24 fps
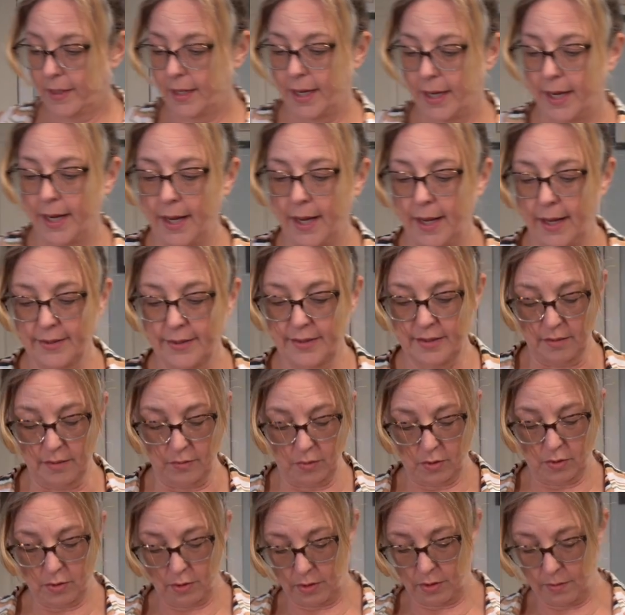and some
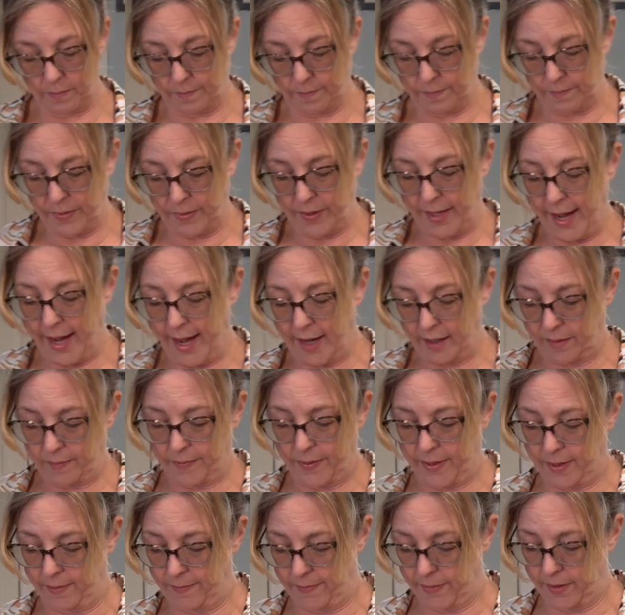black
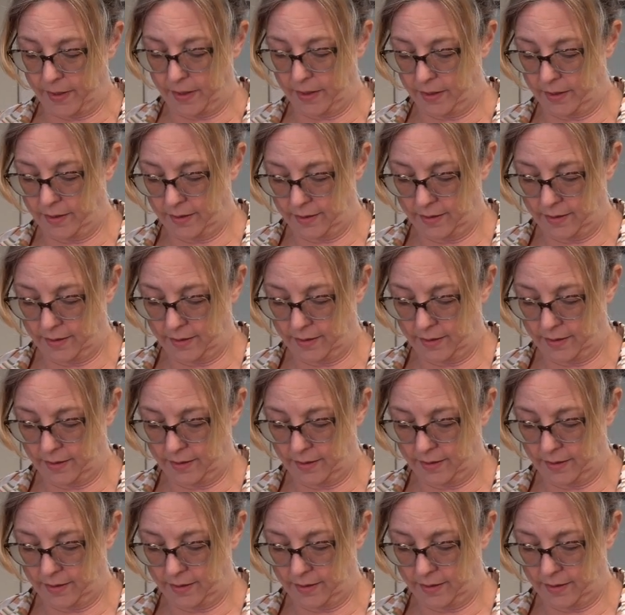pepper.